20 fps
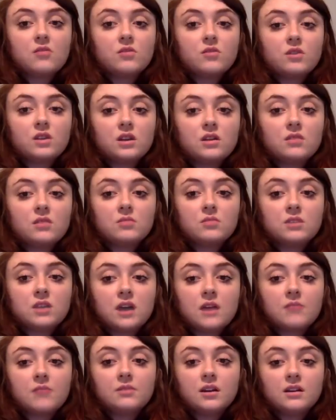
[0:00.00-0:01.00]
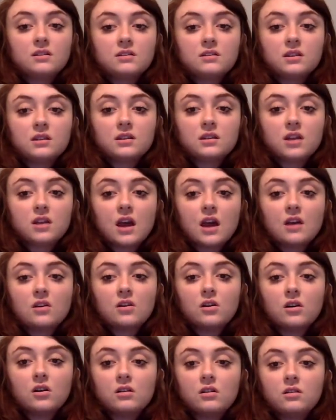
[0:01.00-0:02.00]
want to metabolize it at
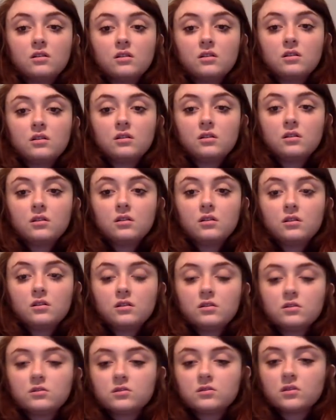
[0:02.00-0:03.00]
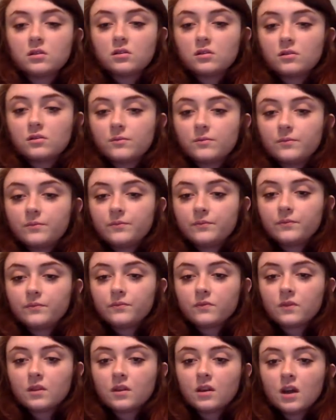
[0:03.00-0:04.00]
all. So
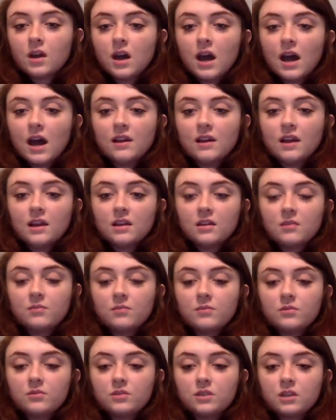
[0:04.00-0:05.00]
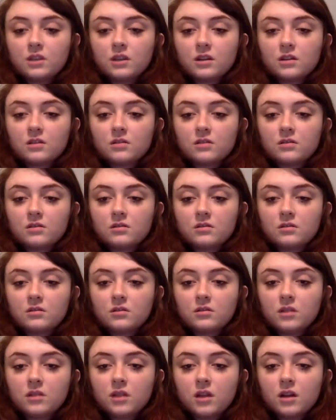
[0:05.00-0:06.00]
I like kombucha.
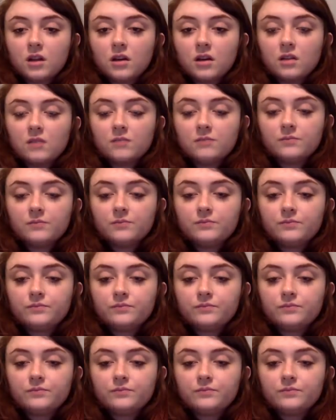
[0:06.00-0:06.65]
Um,